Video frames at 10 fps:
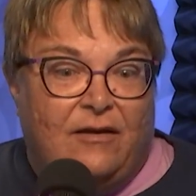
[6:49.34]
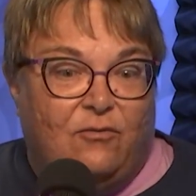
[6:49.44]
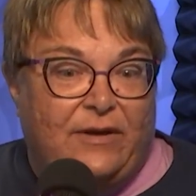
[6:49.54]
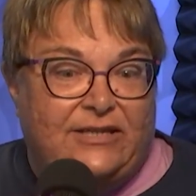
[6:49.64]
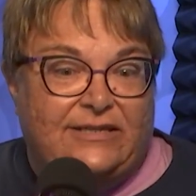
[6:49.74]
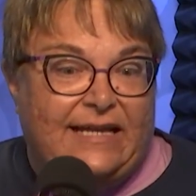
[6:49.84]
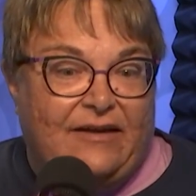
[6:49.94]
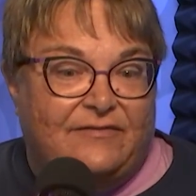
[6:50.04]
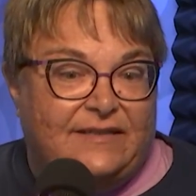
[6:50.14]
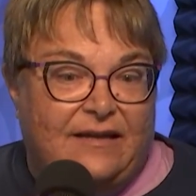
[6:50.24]
we just
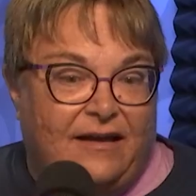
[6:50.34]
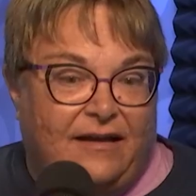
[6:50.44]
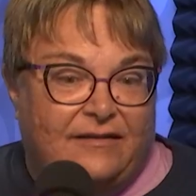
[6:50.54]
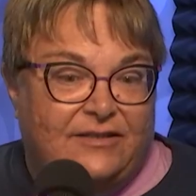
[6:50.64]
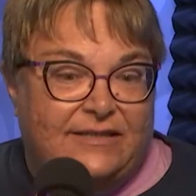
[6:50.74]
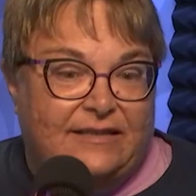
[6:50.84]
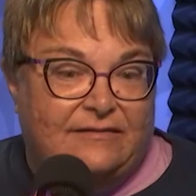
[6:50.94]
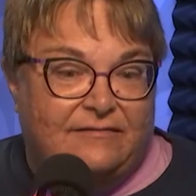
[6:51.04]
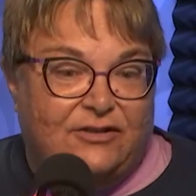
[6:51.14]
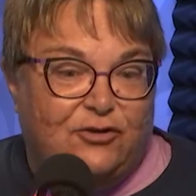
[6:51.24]
have uh, just
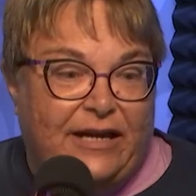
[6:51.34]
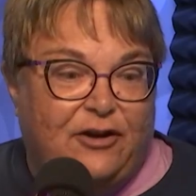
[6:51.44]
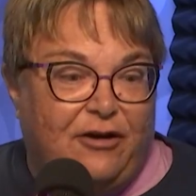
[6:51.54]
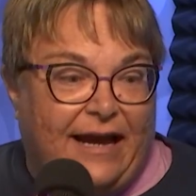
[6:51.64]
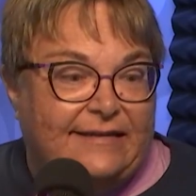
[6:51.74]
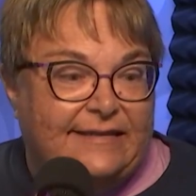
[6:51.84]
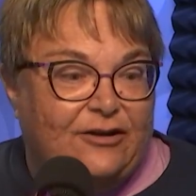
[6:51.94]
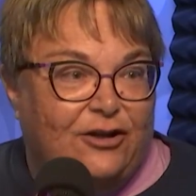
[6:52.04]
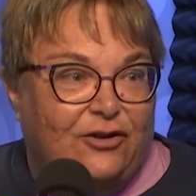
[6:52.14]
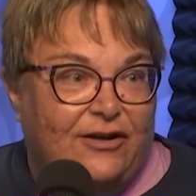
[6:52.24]
straight grass in
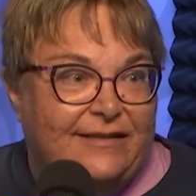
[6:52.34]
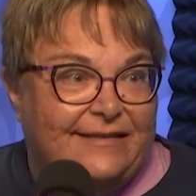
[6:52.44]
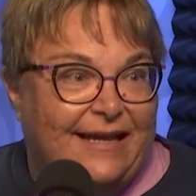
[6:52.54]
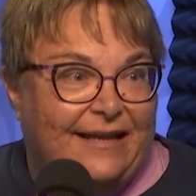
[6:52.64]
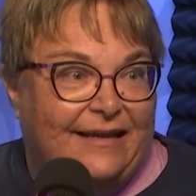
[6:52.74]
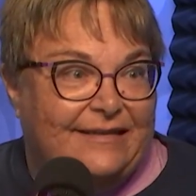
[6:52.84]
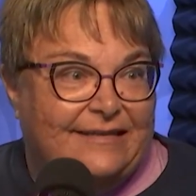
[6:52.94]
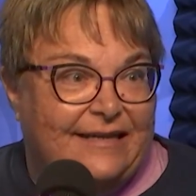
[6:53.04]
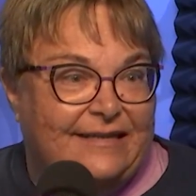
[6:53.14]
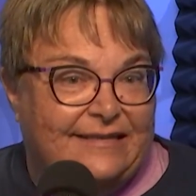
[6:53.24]
our lawns, and
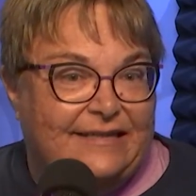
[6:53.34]
it's it's